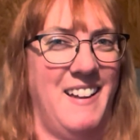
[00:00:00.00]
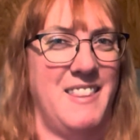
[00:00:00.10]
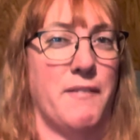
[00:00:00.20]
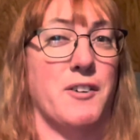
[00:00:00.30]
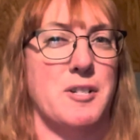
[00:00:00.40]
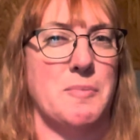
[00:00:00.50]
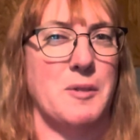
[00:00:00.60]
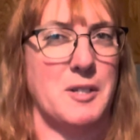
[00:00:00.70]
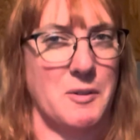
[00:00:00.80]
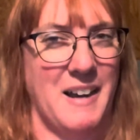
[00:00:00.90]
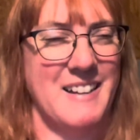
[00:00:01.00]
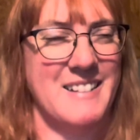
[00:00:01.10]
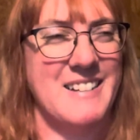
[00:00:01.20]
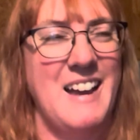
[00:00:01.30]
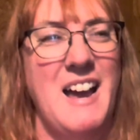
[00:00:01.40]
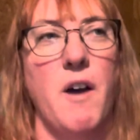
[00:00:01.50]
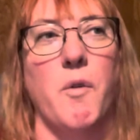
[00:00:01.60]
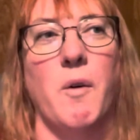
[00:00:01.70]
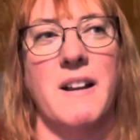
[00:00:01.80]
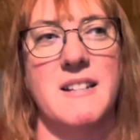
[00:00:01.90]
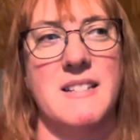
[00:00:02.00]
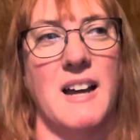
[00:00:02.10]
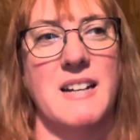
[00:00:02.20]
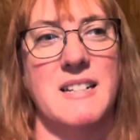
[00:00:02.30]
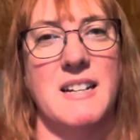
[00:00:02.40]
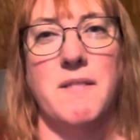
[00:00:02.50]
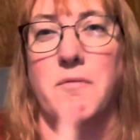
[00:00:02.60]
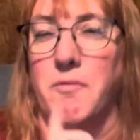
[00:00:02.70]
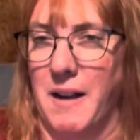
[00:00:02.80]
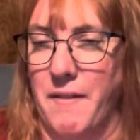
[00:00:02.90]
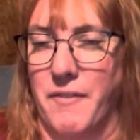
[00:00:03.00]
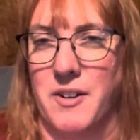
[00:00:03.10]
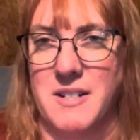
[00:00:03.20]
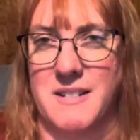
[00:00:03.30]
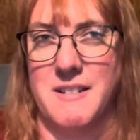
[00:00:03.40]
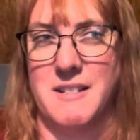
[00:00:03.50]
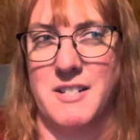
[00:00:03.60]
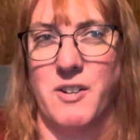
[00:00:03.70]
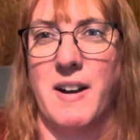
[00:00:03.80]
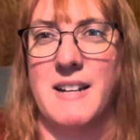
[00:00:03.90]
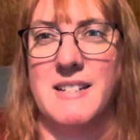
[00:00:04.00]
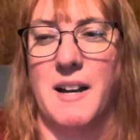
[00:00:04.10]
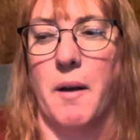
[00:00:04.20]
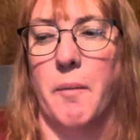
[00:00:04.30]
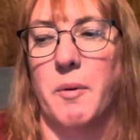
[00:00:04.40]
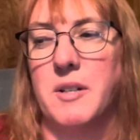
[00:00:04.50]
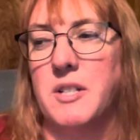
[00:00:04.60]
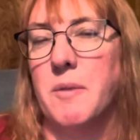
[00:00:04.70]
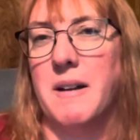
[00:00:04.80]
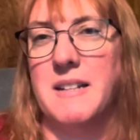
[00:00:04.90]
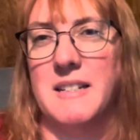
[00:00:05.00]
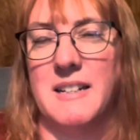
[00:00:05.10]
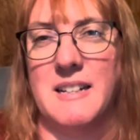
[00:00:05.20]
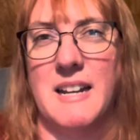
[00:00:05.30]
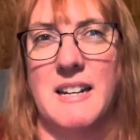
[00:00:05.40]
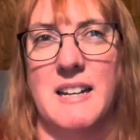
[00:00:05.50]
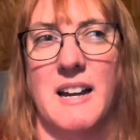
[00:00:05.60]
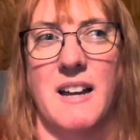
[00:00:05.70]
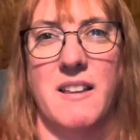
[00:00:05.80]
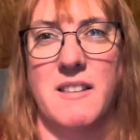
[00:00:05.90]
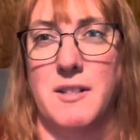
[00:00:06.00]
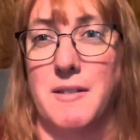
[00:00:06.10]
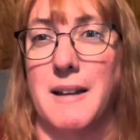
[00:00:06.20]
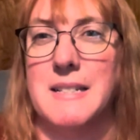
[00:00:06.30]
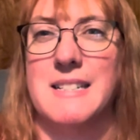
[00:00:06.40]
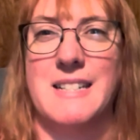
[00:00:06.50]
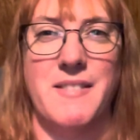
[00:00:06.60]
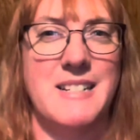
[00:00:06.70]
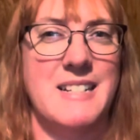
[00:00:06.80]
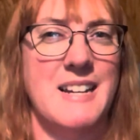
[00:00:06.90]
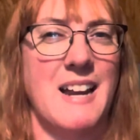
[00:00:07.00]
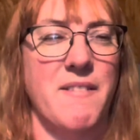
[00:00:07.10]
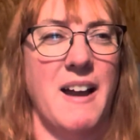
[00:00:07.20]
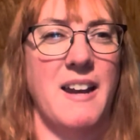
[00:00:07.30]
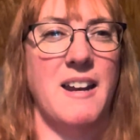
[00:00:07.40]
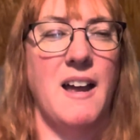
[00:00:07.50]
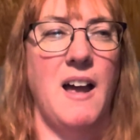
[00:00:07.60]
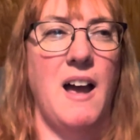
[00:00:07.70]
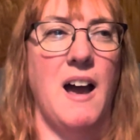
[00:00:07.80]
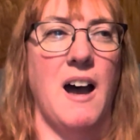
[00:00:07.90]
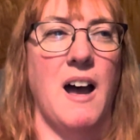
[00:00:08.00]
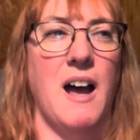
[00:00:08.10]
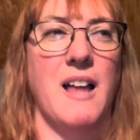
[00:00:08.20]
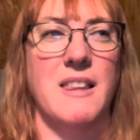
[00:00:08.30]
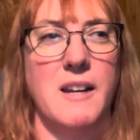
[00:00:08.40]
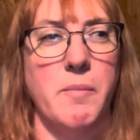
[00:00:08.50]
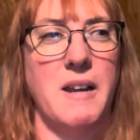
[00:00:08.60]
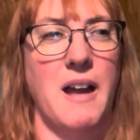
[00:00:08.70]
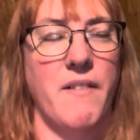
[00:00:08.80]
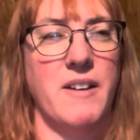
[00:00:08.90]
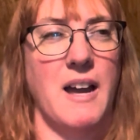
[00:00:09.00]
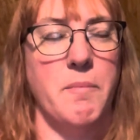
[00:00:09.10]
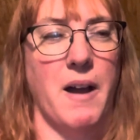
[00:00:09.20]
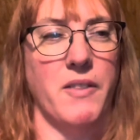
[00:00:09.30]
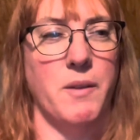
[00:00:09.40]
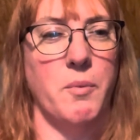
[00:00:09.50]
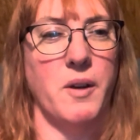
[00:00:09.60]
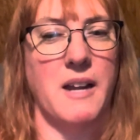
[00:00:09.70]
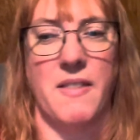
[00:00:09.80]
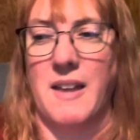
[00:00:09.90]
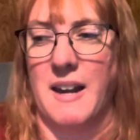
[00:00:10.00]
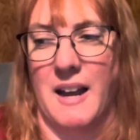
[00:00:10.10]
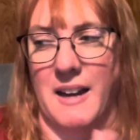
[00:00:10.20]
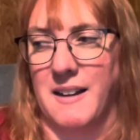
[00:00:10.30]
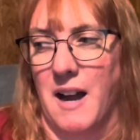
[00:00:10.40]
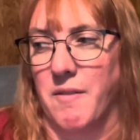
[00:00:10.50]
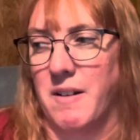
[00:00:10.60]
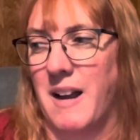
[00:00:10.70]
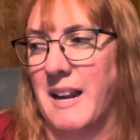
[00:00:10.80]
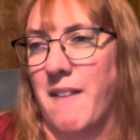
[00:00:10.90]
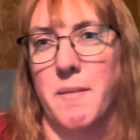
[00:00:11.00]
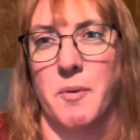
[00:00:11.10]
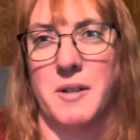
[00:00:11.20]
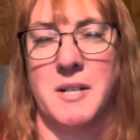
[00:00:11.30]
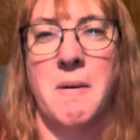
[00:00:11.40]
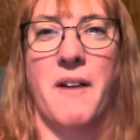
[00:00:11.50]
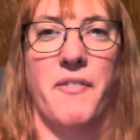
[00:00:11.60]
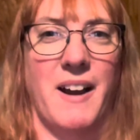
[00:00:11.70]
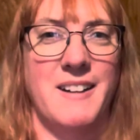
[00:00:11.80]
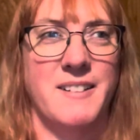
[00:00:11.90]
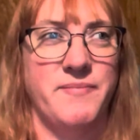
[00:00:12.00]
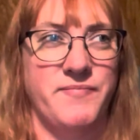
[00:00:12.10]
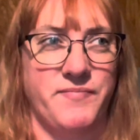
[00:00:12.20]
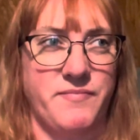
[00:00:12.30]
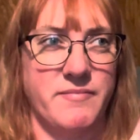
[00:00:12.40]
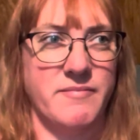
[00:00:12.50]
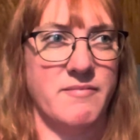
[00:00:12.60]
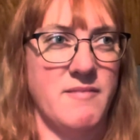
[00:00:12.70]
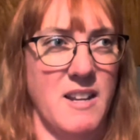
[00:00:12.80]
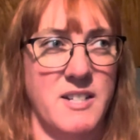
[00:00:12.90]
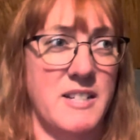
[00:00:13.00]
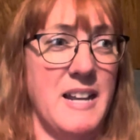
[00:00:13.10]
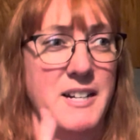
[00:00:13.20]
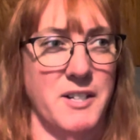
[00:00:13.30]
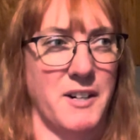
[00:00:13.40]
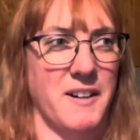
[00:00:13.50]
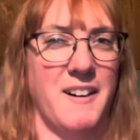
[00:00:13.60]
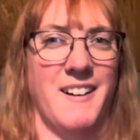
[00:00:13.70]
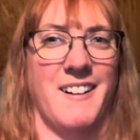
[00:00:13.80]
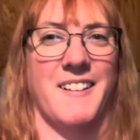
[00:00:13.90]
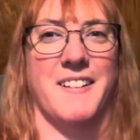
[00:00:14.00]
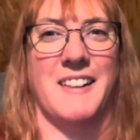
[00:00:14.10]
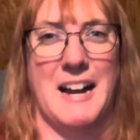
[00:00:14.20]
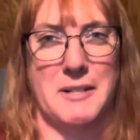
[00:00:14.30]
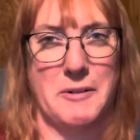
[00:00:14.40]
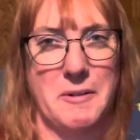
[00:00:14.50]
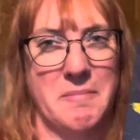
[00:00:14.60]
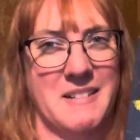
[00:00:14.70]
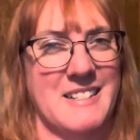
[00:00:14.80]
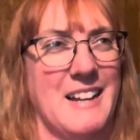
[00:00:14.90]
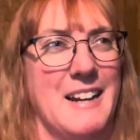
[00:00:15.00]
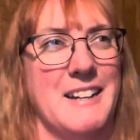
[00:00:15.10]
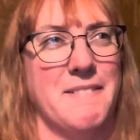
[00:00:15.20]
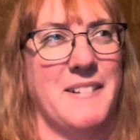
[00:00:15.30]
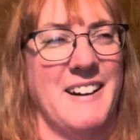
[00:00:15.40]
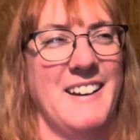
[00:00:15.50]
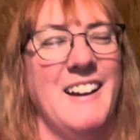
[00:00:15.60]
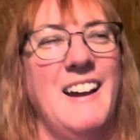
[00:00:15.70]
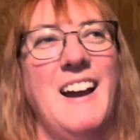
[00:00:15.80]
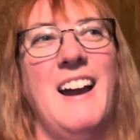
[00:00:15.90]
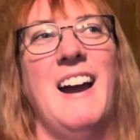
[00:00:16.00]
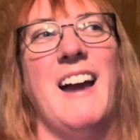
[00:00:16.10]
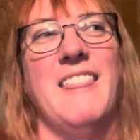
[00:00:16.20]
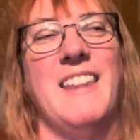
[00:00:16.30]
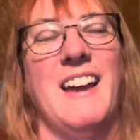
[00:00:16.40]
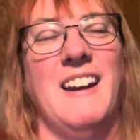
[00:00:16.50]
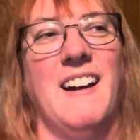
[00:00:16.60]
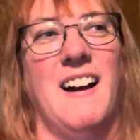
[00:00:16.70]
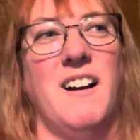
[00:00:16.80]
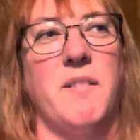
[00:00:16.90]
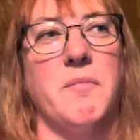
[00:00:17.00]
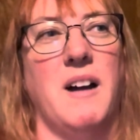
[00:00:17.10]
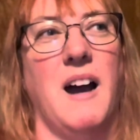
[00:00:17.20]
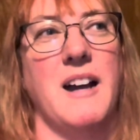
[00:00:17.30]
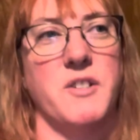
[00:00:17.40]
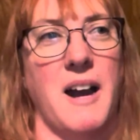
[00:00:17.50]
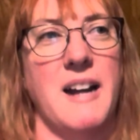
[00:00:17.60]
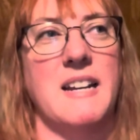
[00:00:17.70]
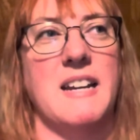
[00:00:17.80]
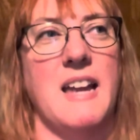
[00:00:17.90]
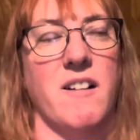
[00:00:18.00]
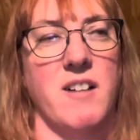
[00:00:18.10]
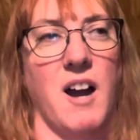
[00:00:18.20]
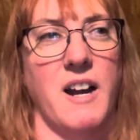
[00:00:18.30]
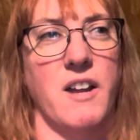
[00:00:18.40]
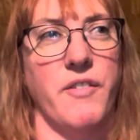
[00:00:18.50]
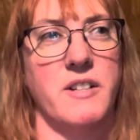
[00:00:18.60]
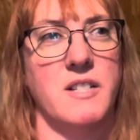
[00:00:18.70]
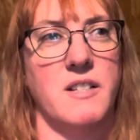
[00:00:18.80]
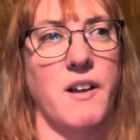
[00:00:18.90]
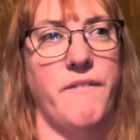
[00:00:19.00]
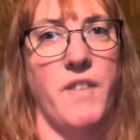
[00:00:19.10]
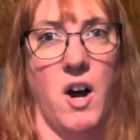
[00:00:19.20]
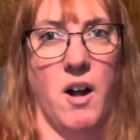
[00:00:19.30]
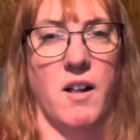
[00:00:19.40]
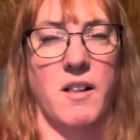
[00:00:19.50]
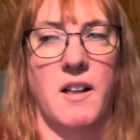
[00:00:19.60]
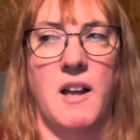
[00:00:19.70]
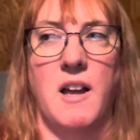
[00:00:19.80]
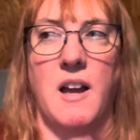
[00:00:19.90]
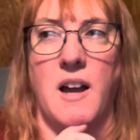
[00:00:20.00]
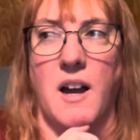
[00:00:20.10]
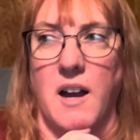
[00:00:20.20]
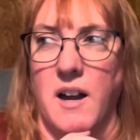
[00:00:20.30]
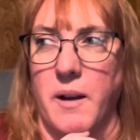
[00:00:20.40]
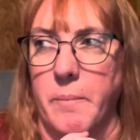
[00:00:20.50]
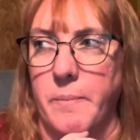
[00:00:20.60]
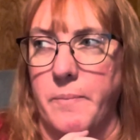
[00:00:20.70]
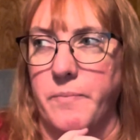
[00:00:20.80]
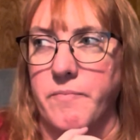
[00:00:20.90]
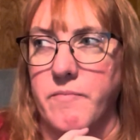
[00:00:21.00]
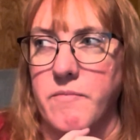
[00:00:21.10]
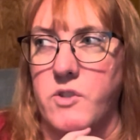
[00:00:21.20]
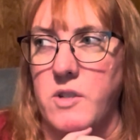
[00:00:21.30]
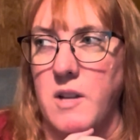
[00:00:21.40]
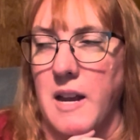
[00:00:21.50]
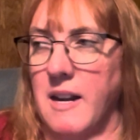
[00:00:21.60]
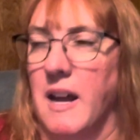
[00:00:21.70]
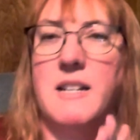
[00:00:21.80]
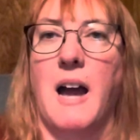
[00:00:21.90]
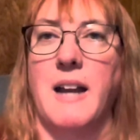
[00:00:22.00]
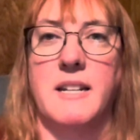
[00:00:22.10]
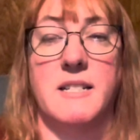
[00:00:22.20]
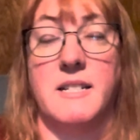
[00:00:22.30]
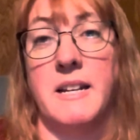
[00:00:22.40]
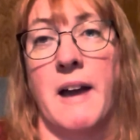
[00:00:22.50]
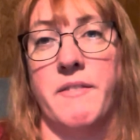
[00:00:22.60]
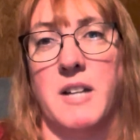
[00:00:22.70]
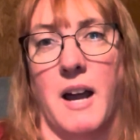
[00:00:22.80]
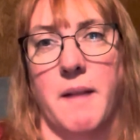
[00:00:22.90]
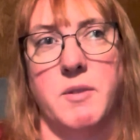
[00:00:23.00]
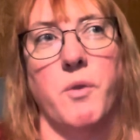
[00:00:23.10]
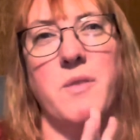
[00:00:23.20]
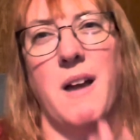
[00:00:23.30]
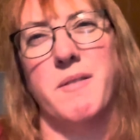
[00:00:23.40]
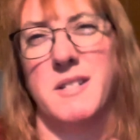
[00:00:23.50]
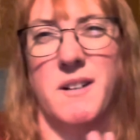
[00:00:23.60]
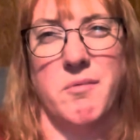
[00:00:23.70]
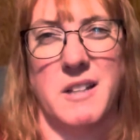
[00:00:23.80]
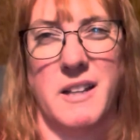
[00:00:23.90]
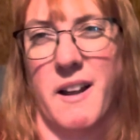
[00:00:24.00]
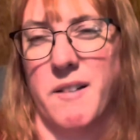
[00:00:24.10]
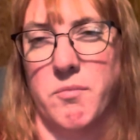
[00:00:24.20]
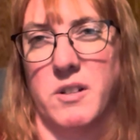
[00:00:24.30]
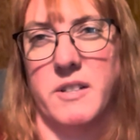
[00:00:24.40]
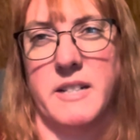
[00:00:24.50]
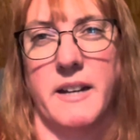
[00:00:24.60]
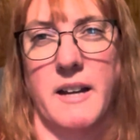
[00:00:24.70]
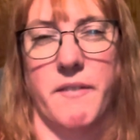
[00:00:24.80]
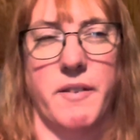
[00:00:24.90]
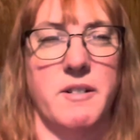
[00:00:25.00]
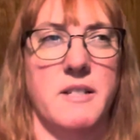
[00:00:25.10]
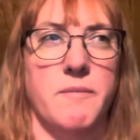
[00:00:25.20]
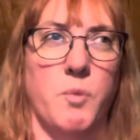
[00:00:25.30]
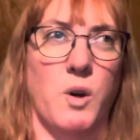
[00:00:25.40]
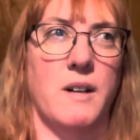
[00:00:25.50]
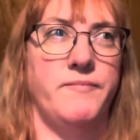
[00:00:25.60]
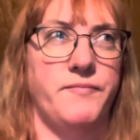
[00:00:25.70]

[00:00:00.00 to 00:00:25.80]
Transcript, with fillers: the first book twice. Once I did, when I first joined uh, BookTube, I did it in uh, 2017. I read uh, a little bit of it. I bought the book and then I got rid, I gave the book to my friend to take to her, her classroom because I didn't want it. And then um, I tried it again on audio this fall. Um, and I, I just didn't have time. So that wasn't a really a real DNF. It was more